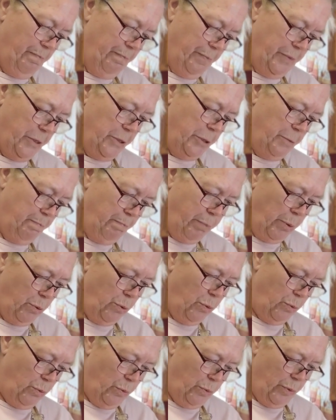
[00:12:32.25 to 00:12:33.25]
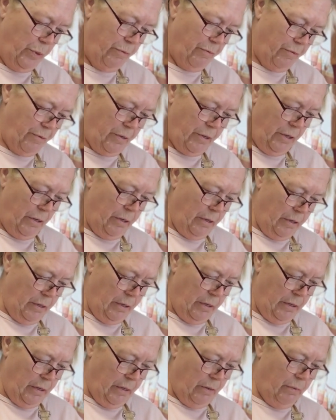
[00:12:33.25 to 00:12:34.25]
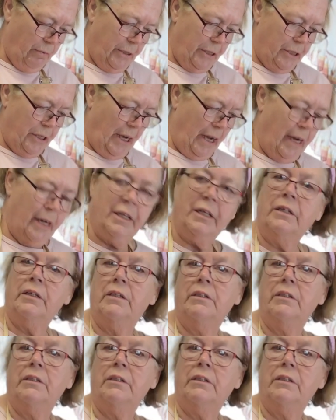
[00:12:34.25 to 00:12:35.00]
spoon, which I